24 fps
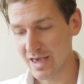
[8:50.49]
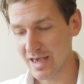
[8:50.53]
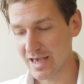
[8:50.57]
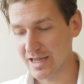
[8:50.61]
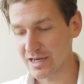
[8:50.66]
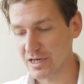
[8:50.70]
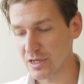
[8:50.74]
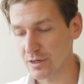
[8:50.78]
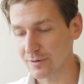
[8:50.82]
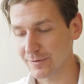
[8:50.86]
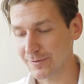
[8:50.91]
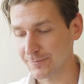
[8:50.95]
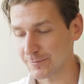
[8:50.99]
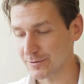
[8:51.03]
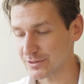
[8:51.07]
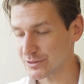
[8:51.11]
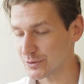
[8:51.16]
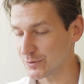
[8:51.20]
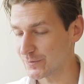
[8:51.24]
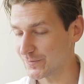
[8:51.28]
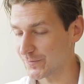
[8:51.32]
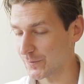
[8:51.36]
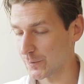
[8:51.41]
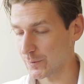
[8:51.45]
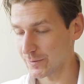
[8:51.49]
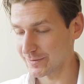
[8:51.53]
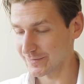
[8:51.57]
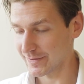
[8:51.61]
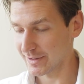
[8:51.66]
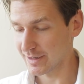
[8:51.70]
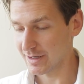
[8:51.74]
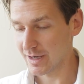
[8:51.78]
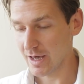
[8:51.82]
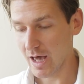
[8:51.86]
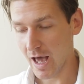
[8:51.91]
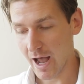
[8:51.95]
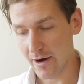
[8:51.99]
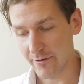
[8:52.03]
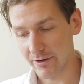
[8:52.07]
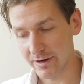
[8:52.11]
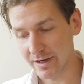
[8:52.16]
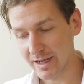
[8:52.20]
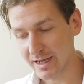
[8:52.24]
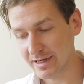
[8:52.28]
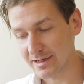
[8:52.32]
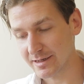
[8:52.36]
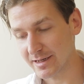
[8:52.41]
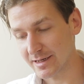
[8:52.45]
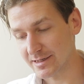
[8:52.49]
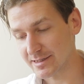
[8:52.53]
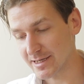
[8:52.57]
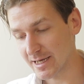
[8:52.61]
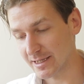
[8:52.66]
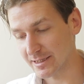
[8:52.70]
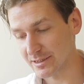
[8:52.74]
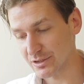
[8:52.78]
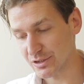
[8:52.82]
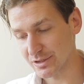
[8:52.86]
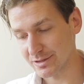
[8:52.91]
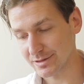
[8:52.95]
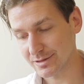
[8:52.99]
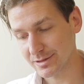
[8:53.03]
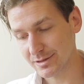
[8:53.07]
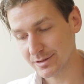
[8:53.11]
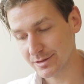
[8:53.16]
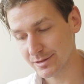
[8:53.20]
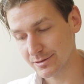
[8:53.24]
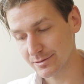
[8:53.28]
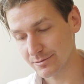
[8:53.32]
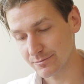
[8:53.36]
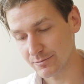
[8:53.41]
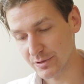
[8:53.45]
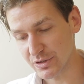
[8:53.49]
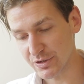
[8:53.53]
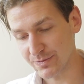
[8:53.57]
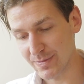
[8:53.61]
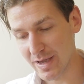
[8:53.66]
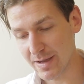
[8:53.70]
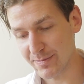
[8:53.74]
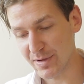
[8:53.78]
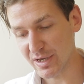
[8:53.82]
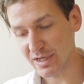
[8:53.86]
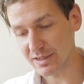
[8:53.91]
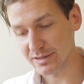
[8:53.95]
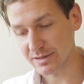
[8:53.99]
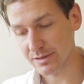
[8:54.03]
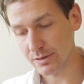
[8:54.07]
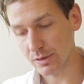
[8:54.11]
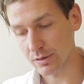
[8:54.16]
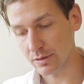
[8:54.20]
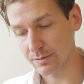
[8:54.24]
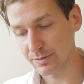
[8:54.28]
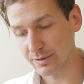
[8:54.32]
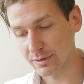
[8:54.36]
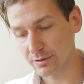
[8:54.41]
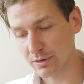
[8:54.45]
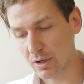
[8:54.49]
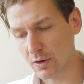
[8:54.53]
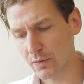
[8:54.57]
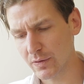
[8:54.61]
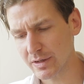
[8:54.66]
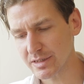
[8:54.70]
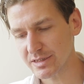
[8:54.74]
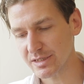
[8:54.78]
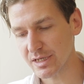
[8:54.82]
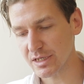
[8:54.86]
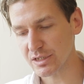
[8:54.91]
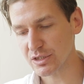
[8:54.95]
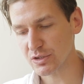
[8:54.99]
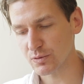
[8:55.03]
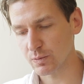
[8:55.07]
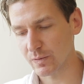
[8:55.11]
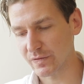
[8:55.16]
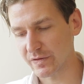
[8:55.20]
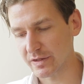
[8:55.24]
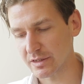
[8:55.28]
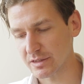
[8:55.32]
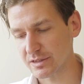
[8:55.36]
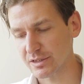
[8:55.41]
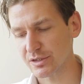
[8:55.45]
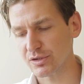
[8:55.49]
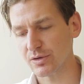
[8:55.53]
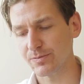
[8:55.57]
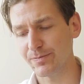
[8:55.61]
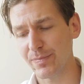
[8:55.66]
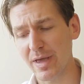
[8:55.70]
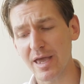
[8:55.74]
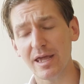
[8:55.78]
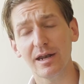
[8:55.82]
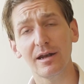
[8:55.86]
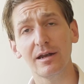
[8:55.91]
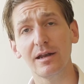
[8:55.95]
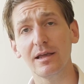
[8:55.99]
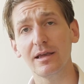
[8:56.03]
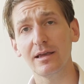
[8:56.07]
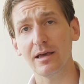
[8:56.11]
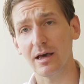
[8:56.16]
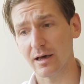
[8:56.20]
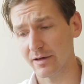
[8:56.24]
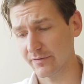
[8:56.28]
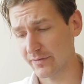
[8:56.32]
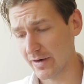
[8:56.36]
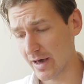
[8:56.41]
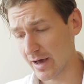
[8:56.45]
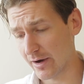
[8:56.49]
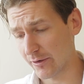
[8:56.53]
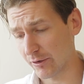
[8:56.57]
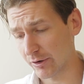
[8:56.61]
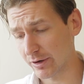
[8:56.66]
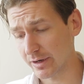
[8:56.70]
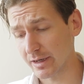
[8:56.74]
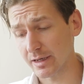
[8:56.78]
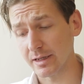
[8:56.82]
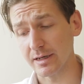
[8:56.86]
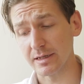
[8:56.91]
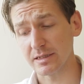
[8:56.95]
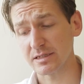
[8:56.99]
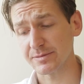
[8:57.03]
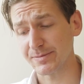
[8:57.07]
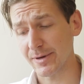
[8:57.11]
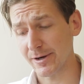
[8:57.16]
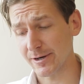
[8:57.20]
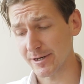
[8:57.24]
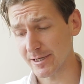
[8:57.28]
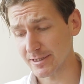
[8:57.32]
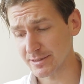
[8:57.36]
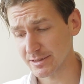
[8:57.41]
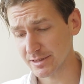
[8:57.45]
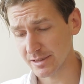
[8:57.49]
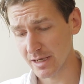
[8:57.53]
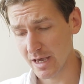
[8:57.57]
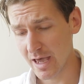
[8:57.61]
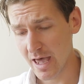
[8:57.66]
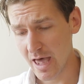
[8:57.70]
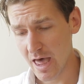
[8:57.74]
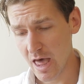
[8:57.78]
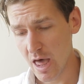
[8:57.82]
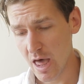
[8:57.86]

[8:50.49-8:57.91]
In youth we're twofold. Our innate intelligence, which may be considerable, coexists with the stupidity of our inexperience,